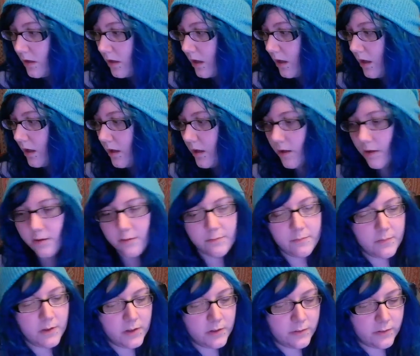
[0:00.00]

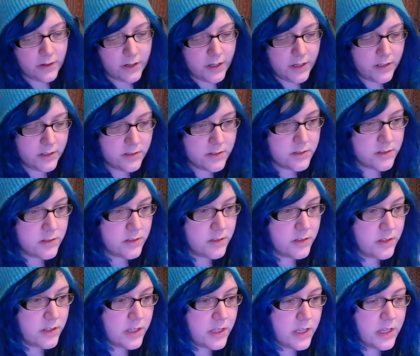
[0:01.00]
Alright.
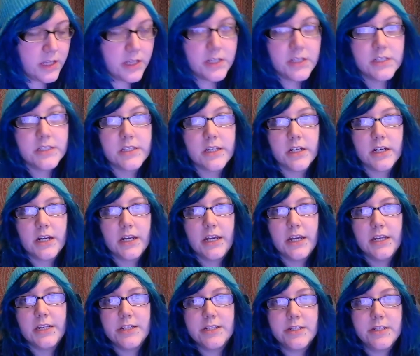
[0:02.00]
Sorry, I
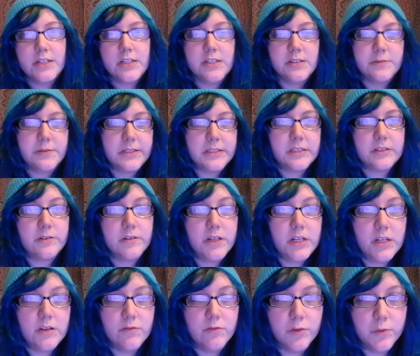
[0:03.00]
had to change my
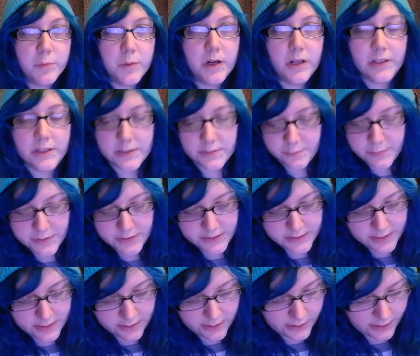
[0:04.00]
screen. RuPaul has been
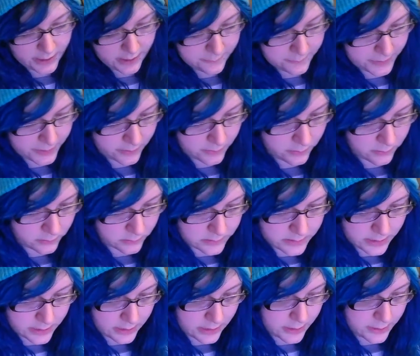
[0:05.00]
staring at me the whole
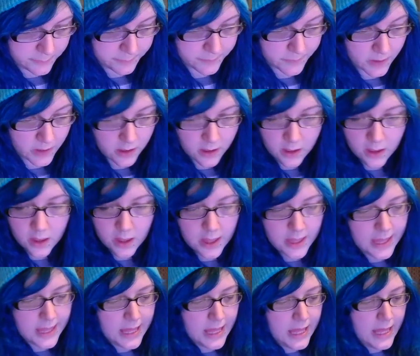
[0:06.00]
time.
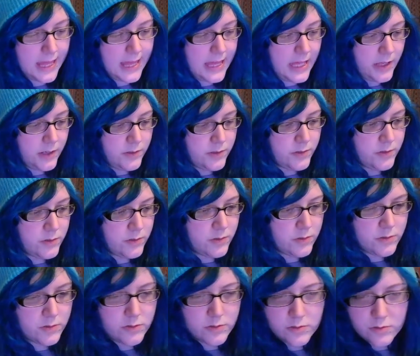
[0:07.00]

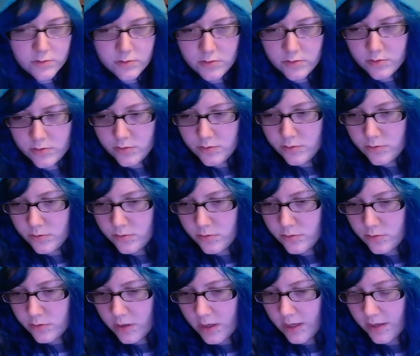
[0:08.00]

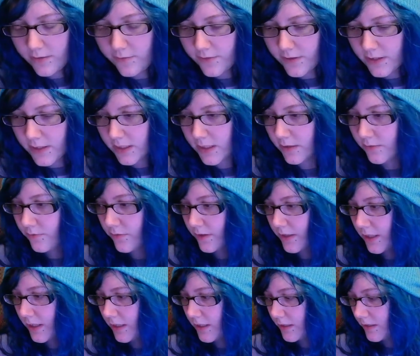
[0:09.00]
I feel like I'm
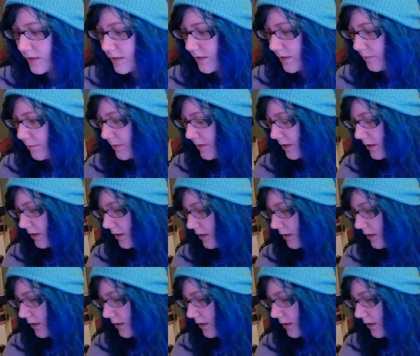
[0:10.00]
forgetting something.